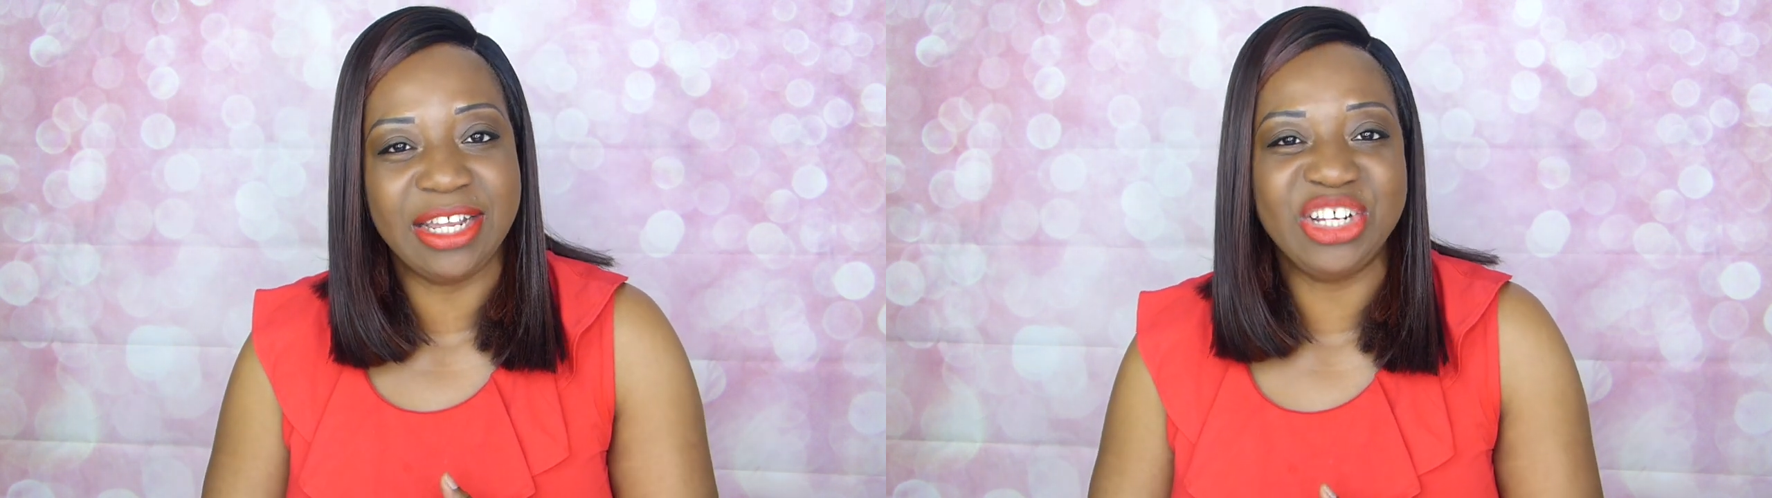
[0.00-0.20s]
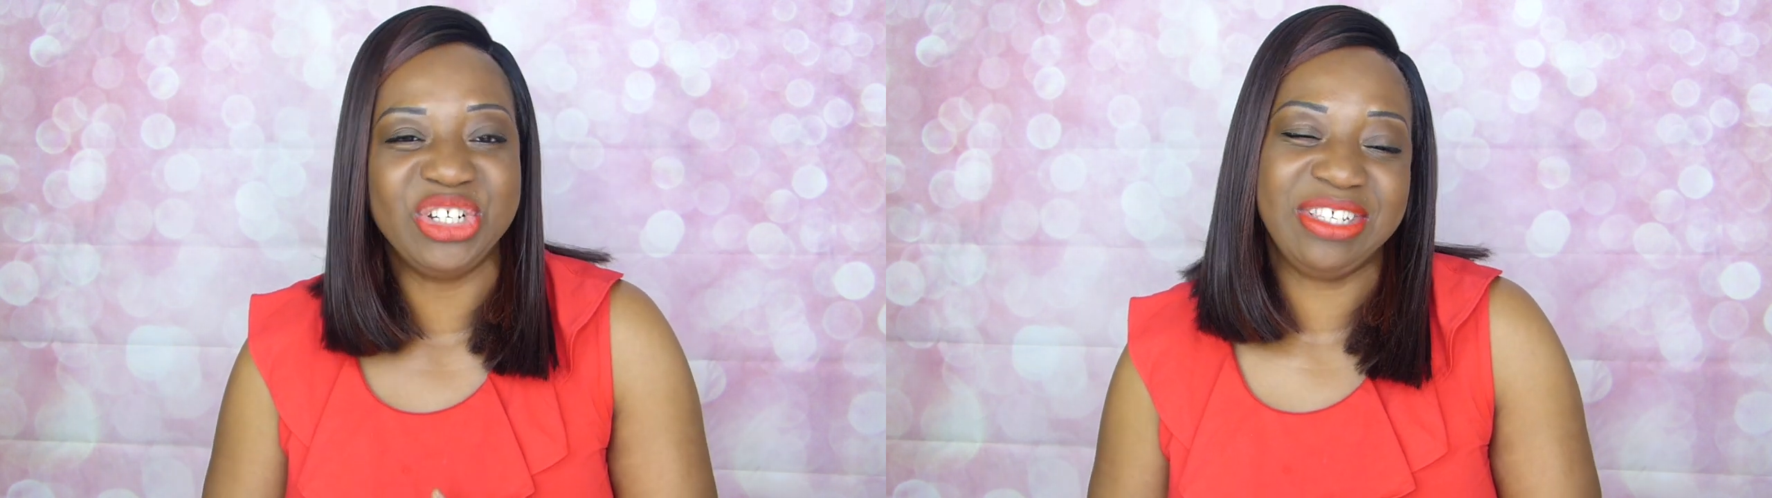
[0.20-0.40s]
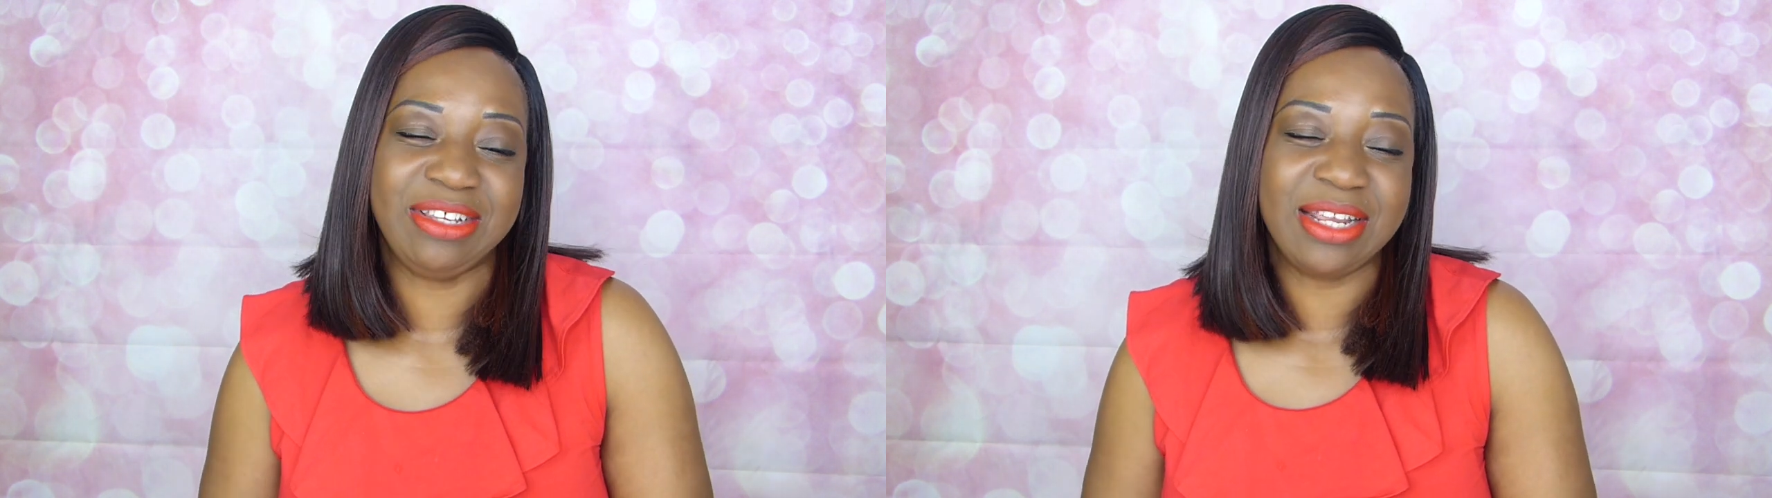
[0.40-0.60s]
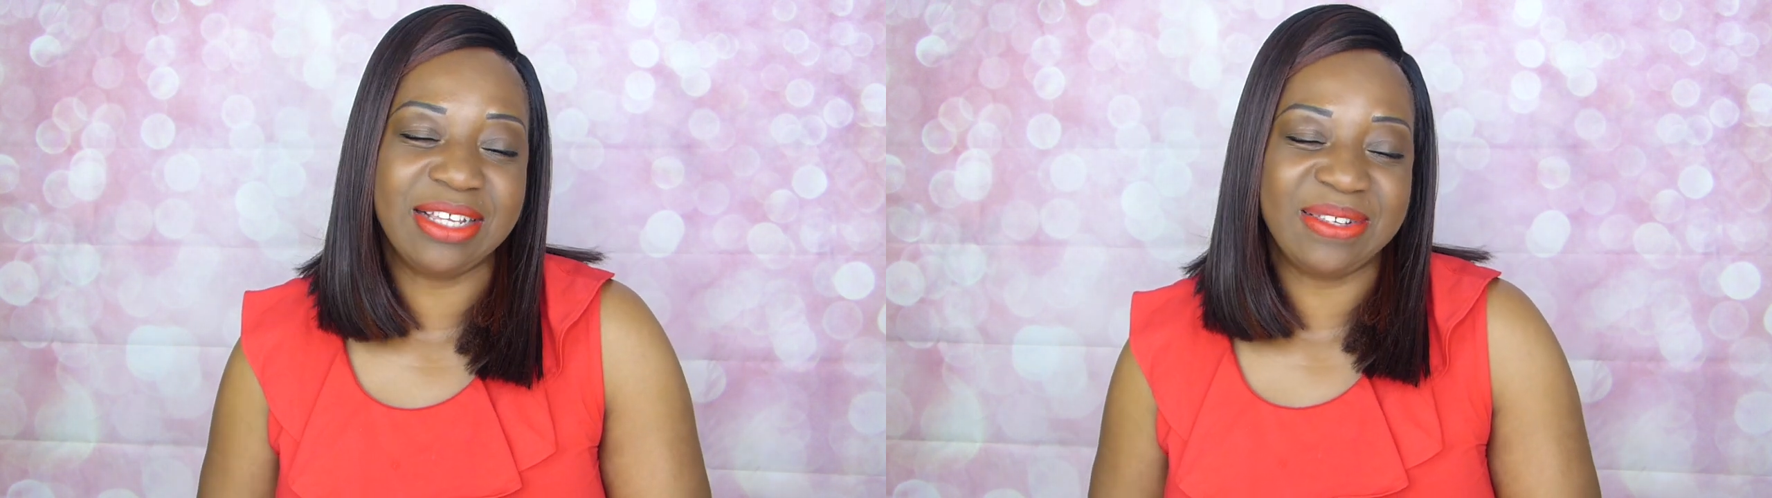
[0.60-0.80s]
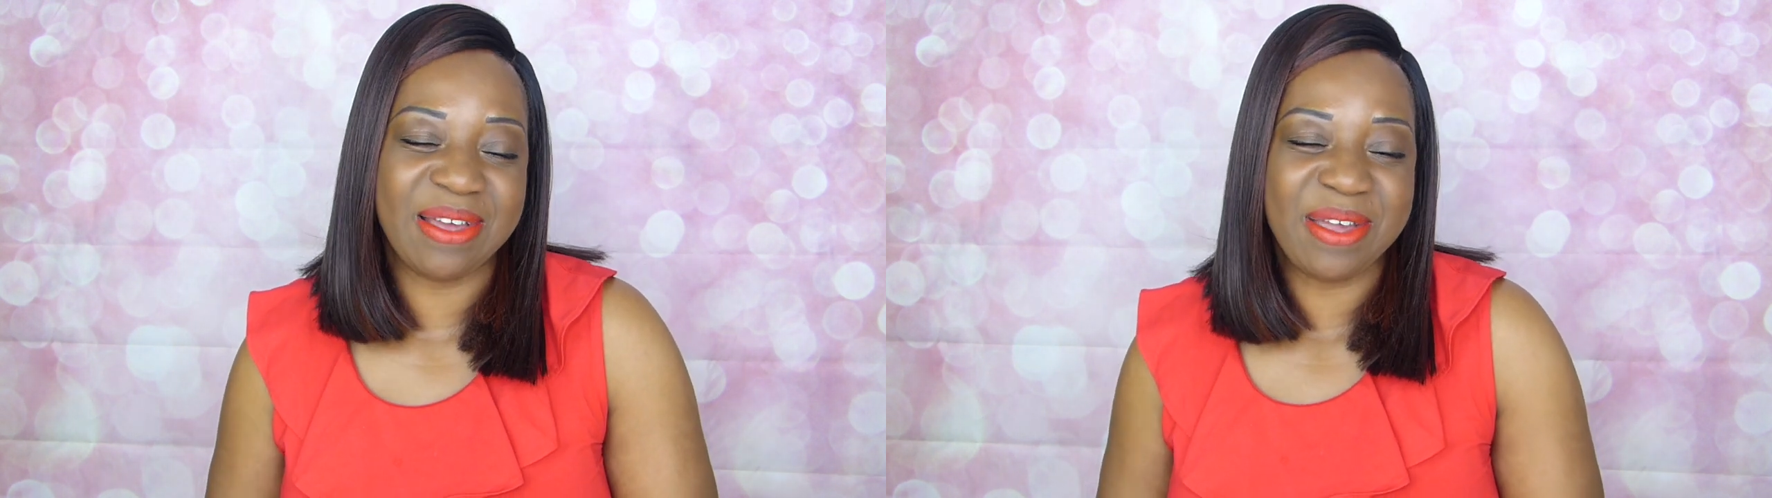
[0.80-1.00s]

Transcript: and I shall see you next